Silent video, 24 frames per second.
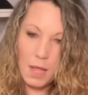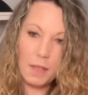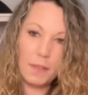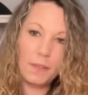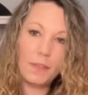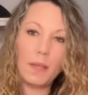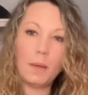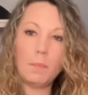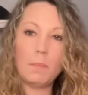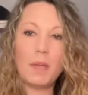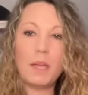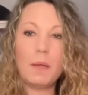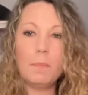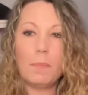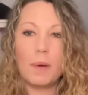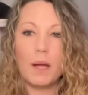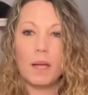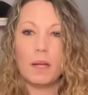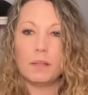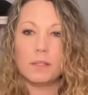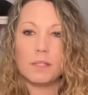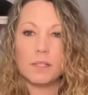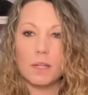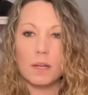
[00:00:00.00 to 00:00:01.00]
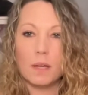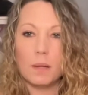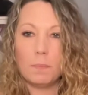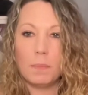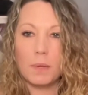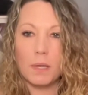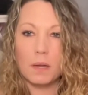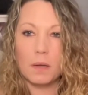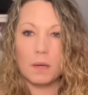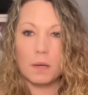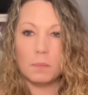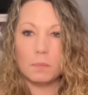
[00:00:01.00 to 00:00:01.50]
They may boss up
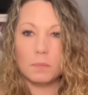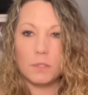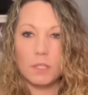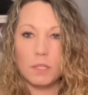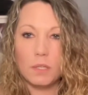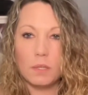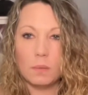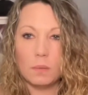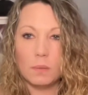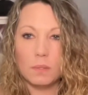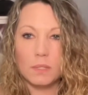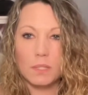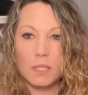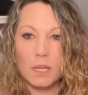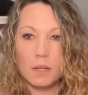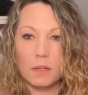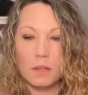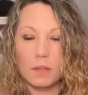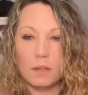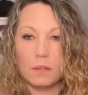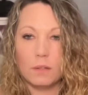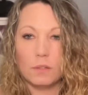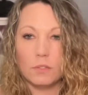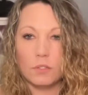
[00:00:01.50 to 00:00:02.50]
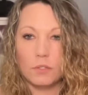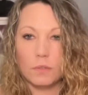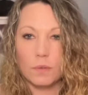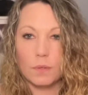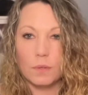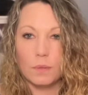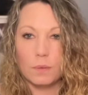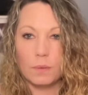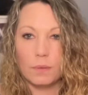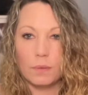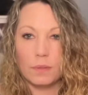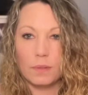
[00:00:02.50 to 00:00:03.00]
and come to you and tell you the
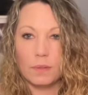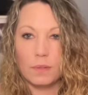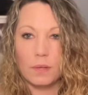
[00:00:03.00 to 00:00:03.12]
truth